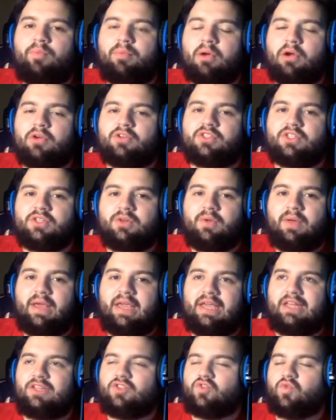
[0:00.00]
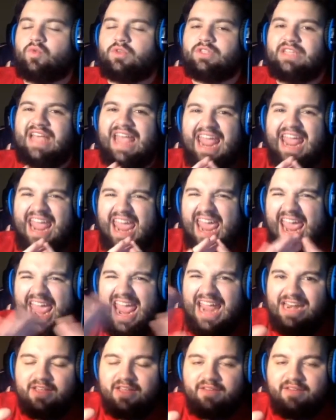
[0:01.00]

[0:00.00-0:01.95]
personal hate towards any